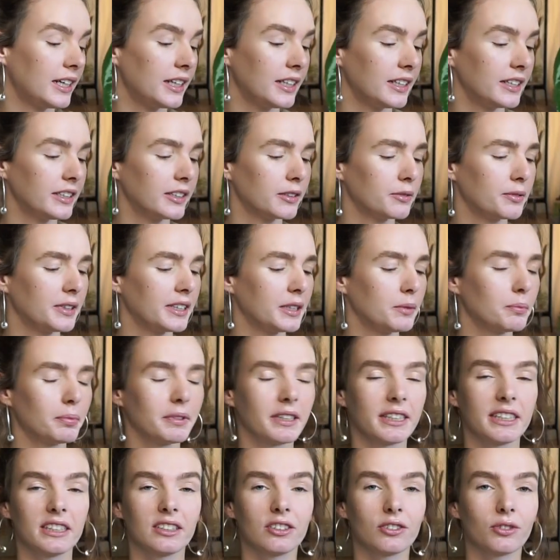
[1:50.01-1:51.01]
When you
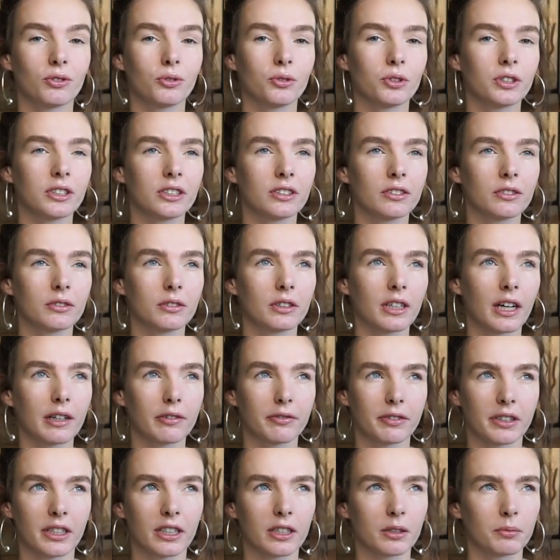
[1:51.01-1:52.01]
place the order, I
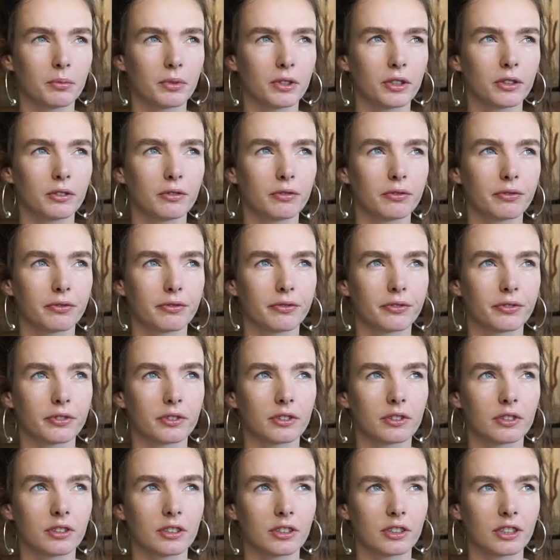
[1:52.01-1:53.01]
think above
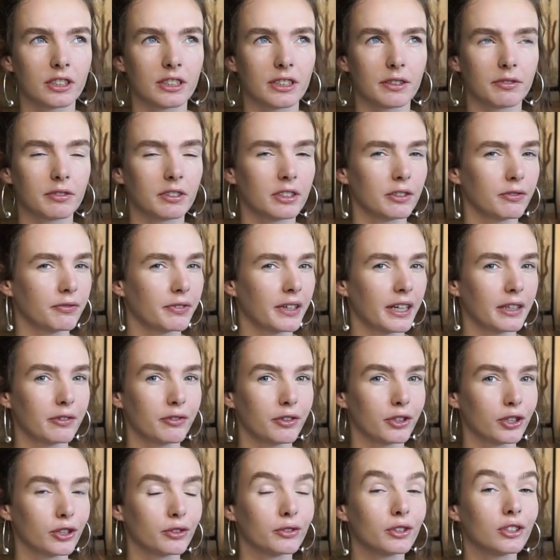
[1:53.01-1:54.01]
75
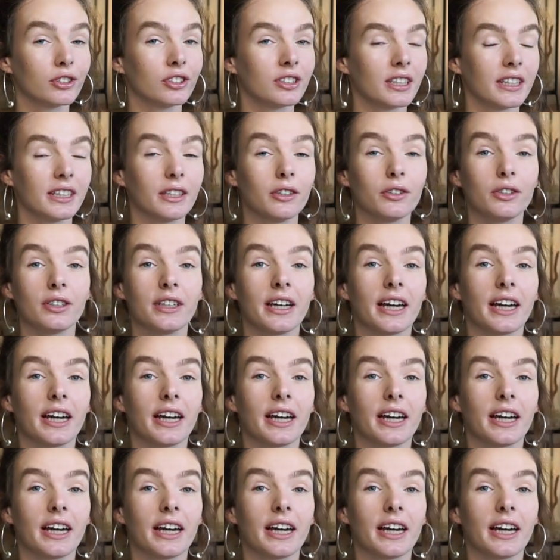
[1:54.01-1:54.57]
euros, then you